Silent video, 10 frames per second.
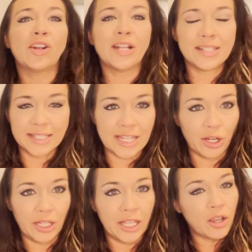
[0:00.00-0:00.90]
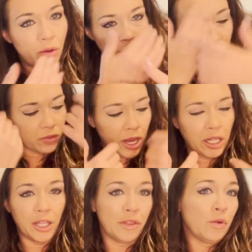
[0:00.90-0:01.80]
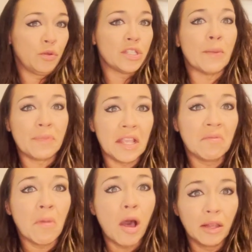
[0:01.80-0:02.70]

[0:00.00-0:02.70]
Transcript: aren't necessarily going directly through something